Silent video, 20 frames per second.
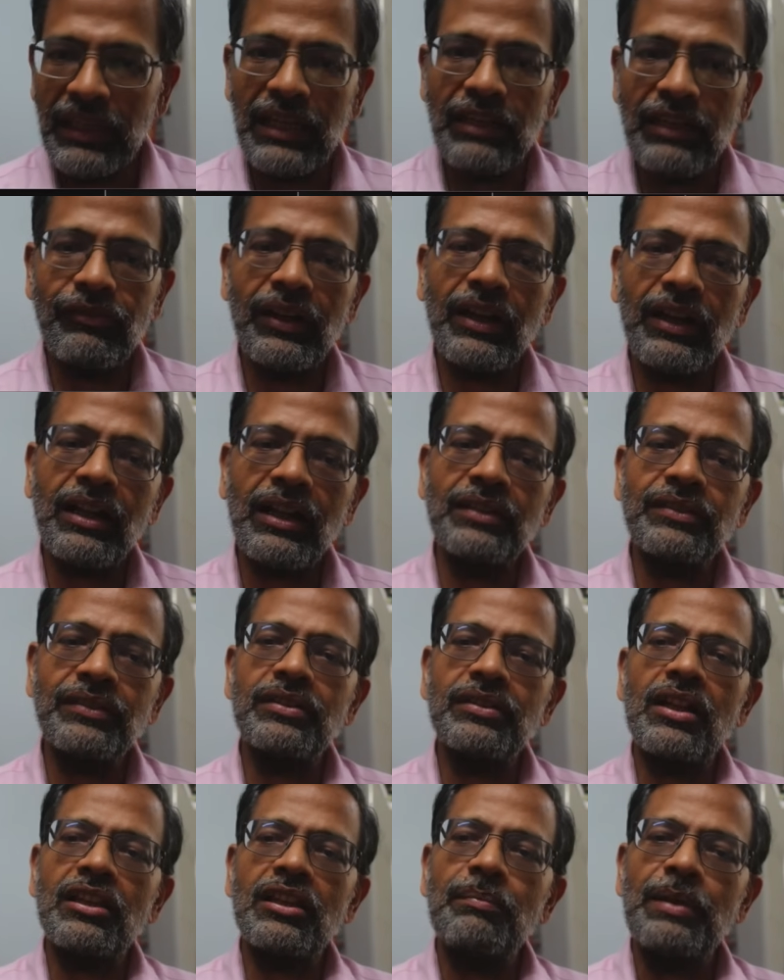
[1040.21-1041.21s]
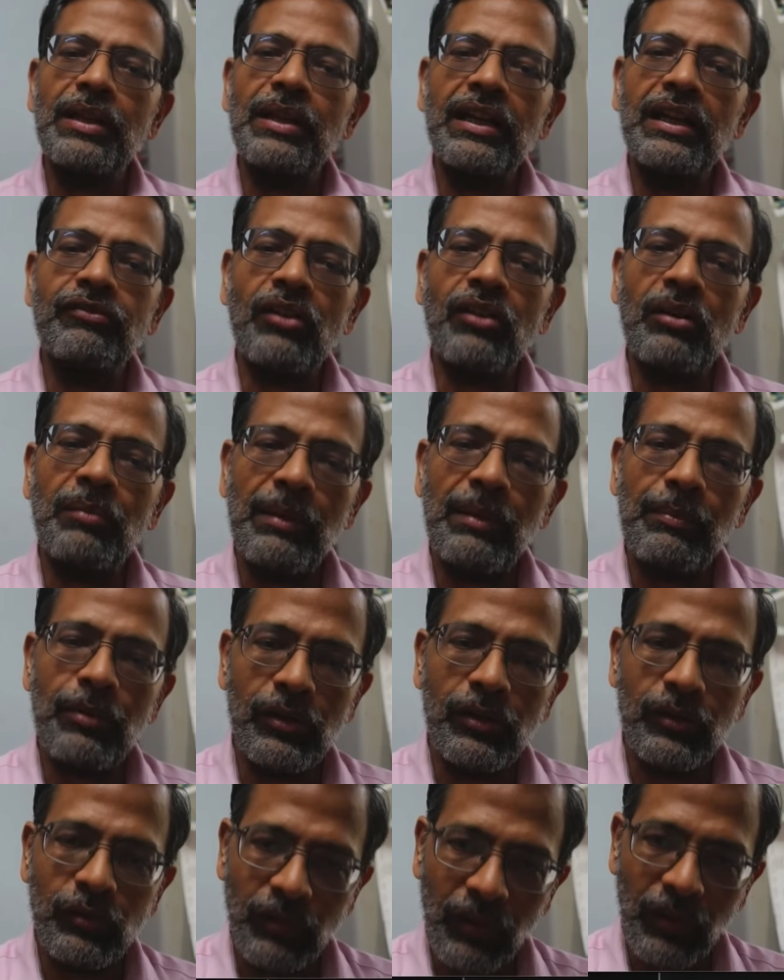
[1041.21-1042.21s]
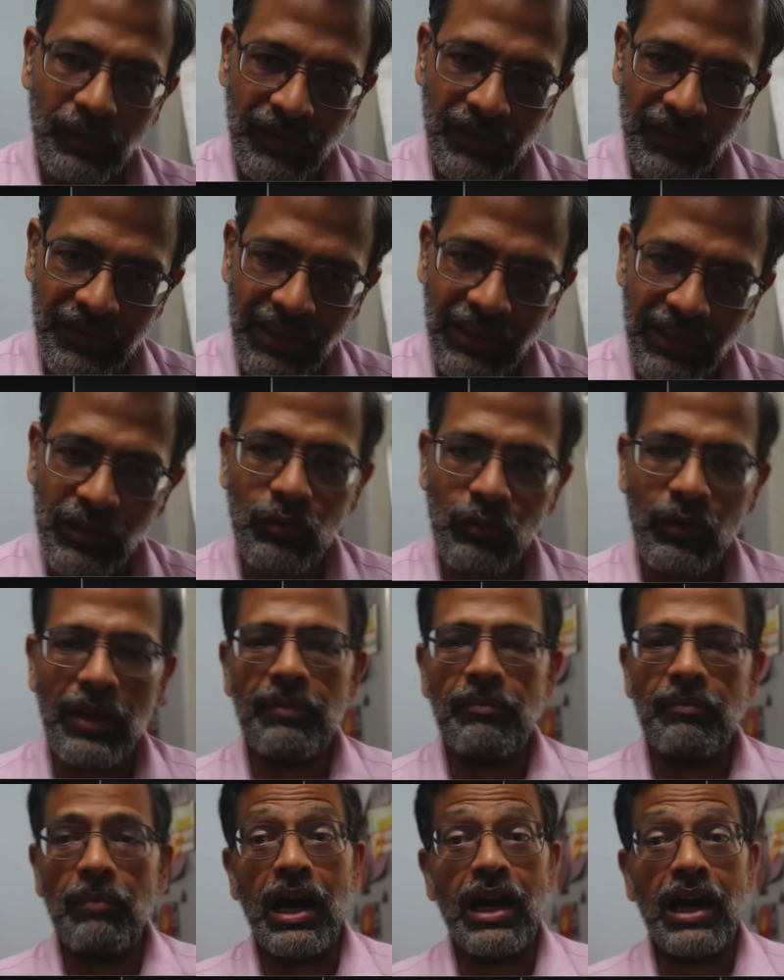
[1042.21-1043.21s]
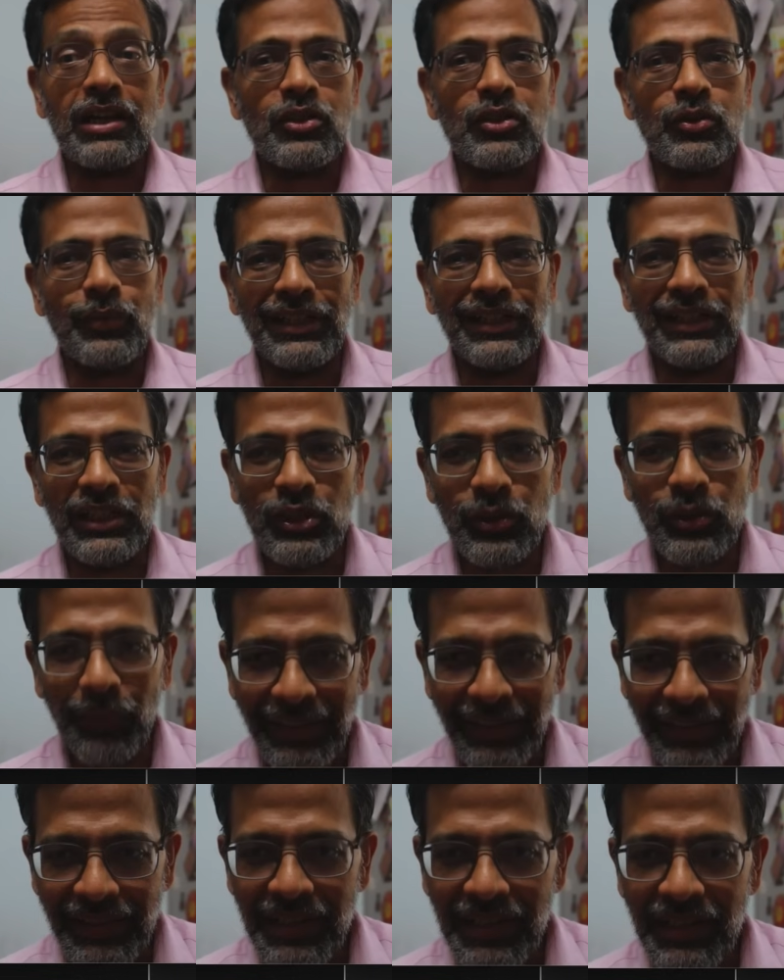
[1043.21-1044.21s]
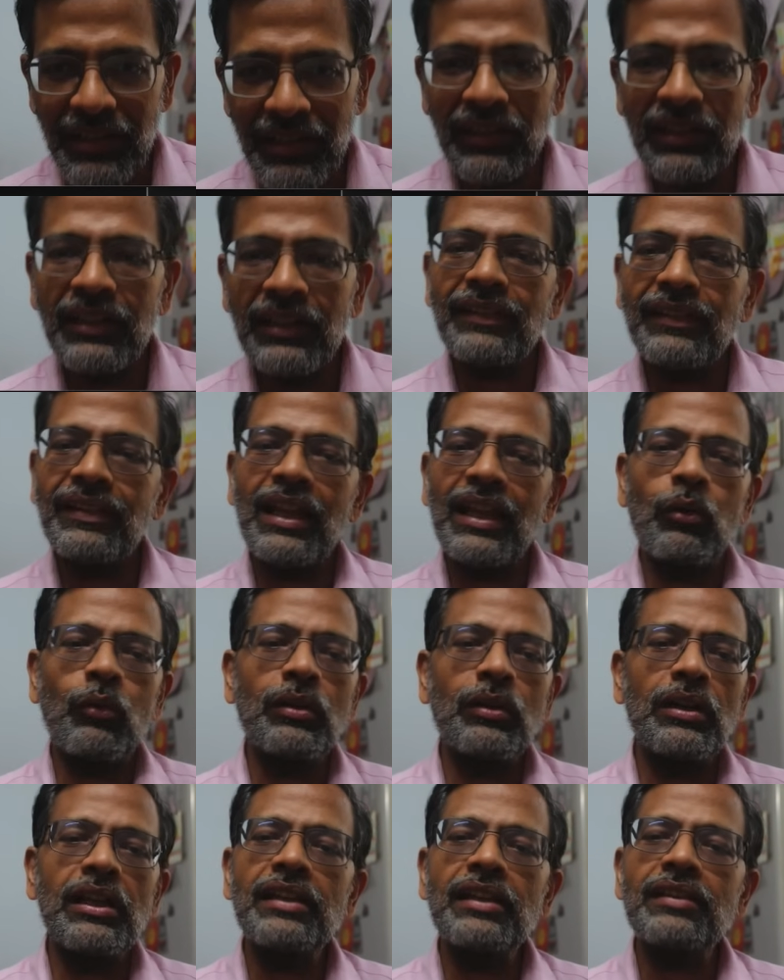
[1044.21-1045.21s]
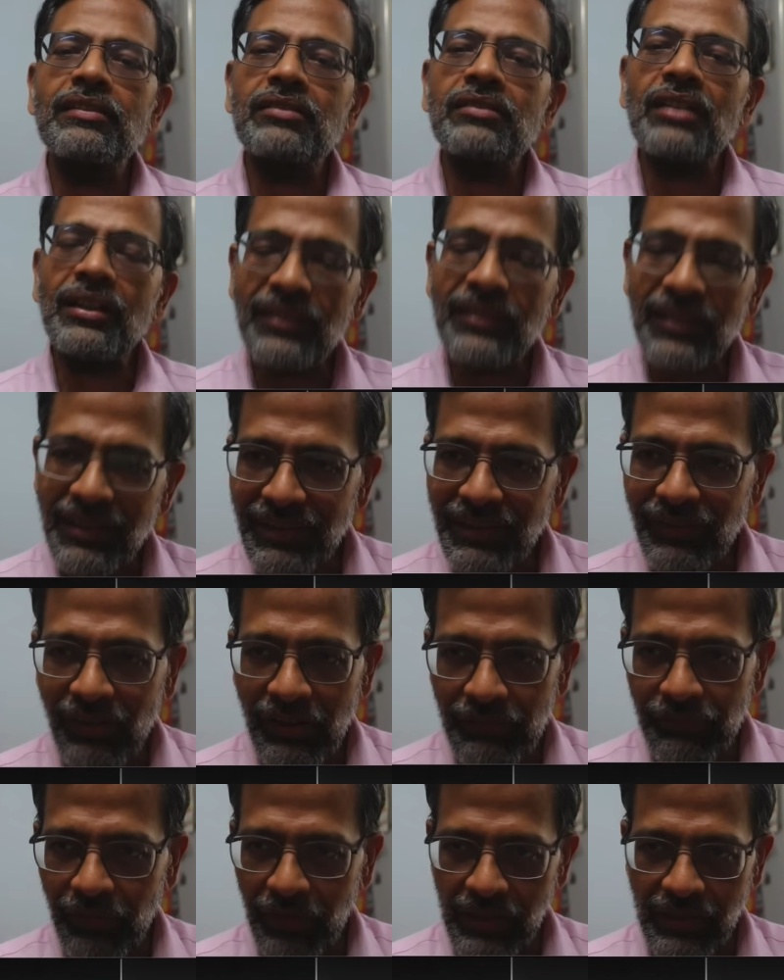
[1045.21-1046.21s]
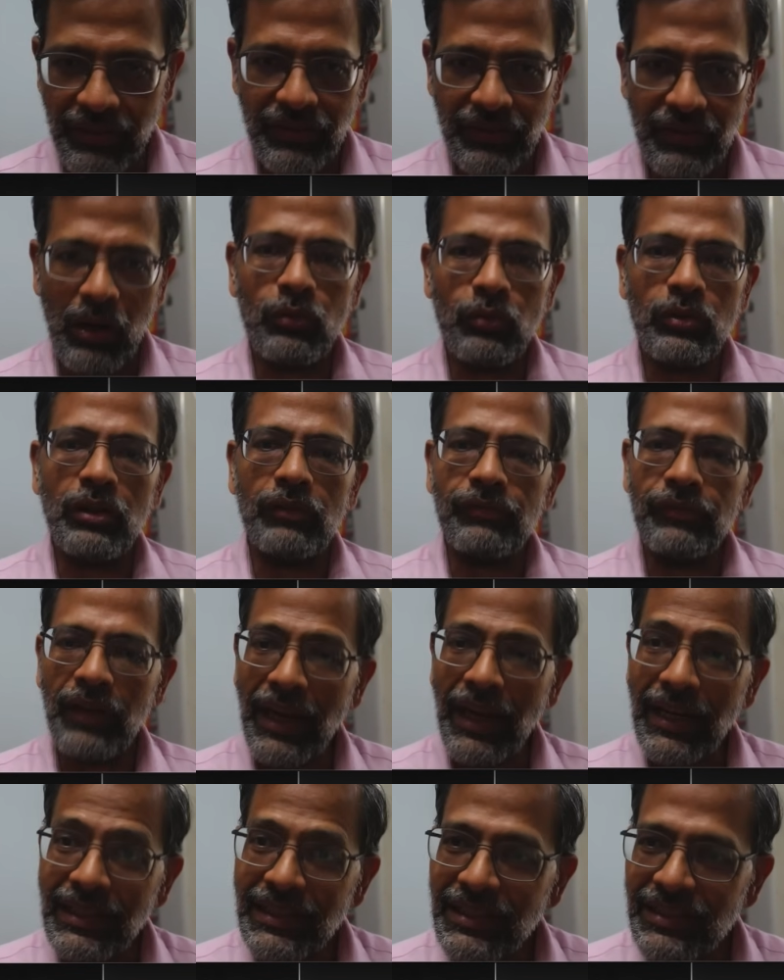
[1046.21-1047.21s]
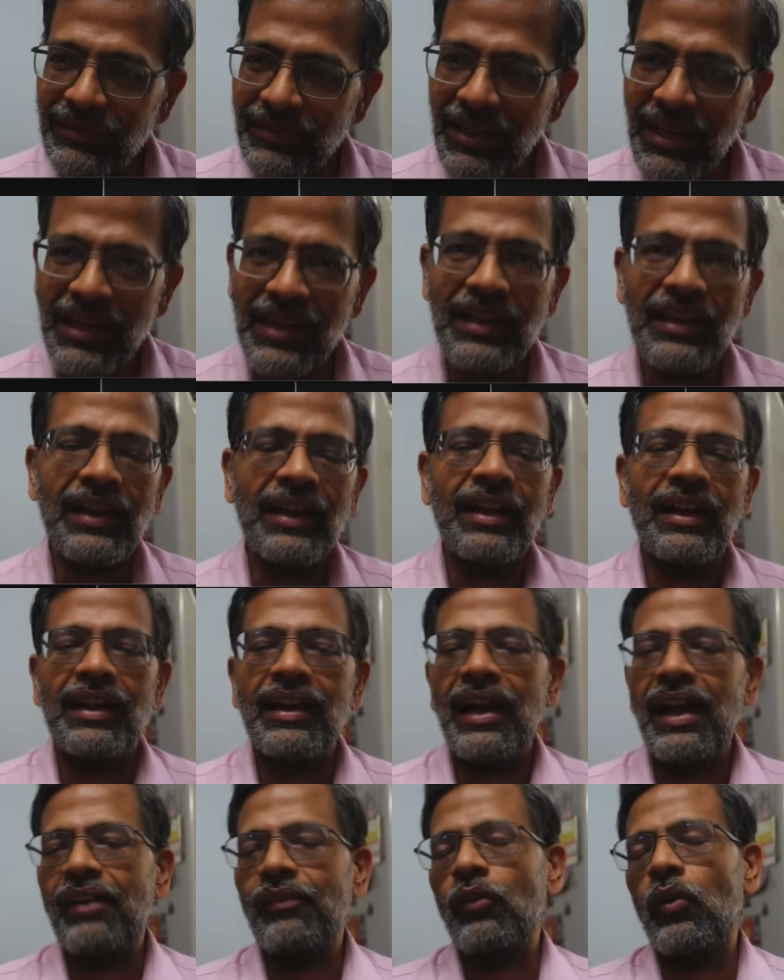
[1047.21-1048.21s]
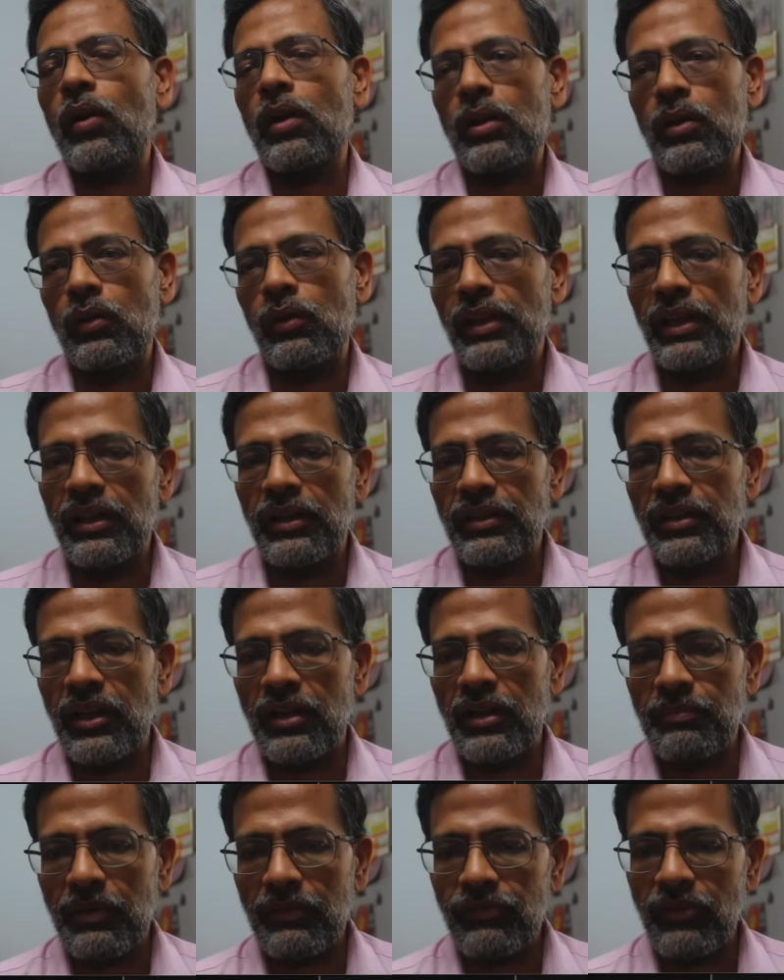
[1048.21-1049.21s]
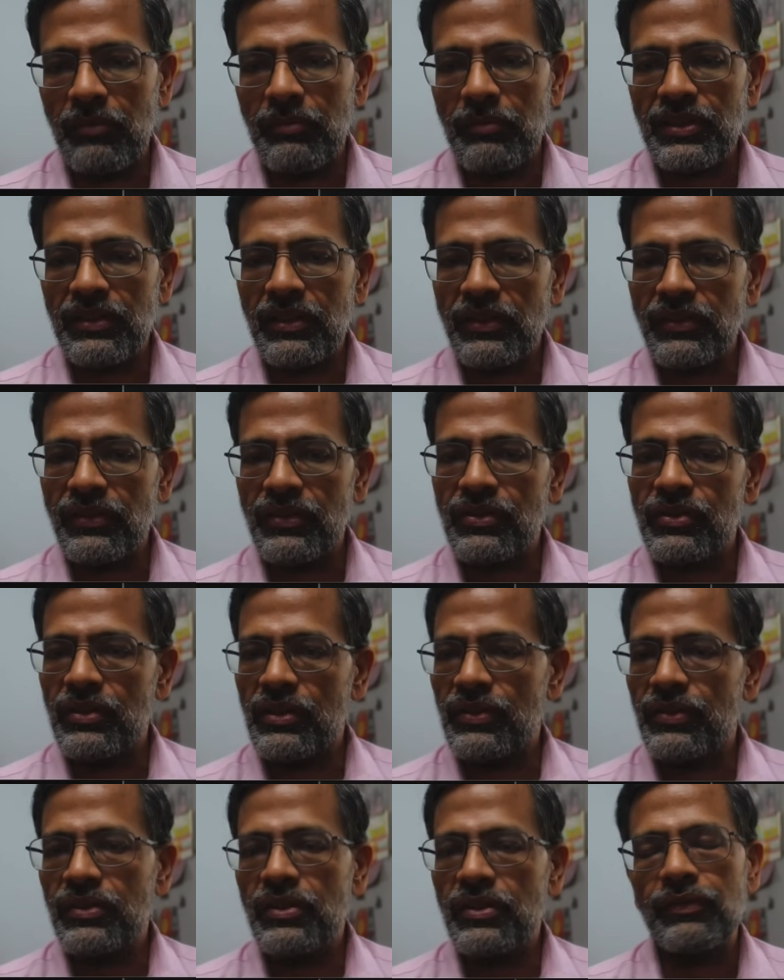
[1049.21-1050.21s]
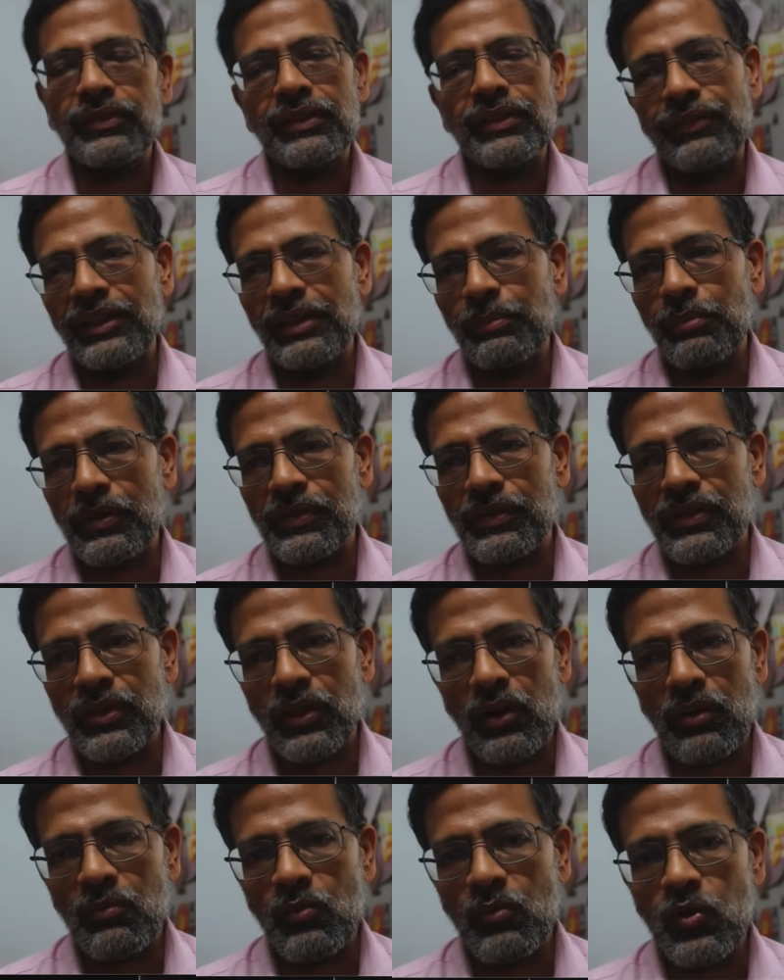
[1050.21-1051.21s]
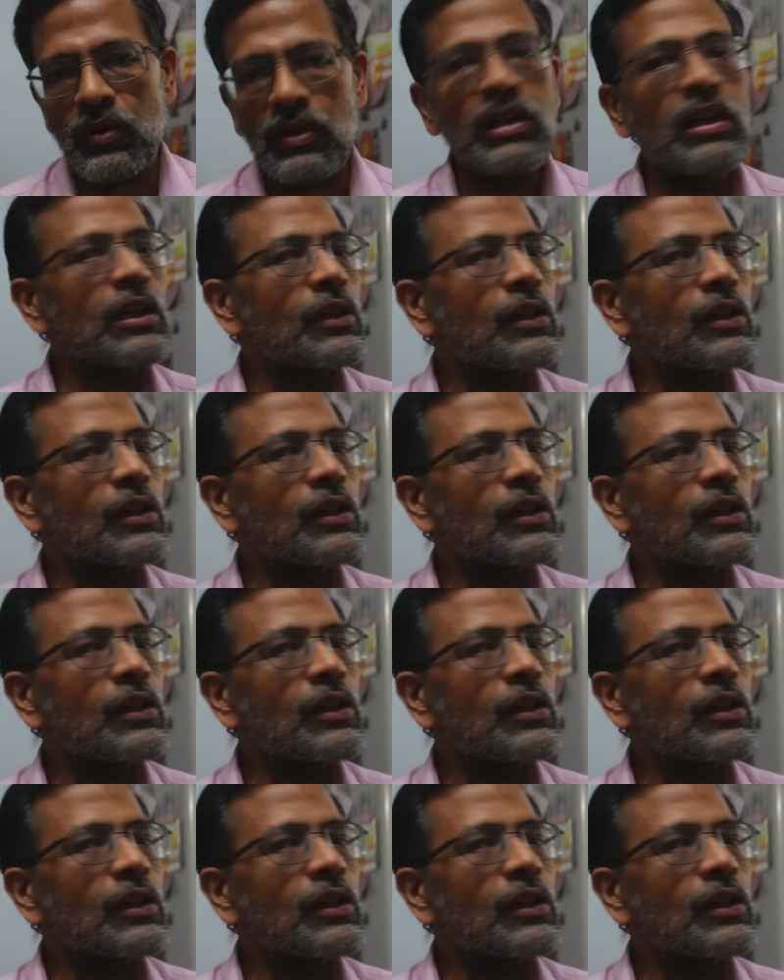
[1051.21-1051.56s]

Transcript: If I consider the period from April 2006 to March 2020, then only 37 funds out of 83 have got a rolling return performance consistency of 70% or more.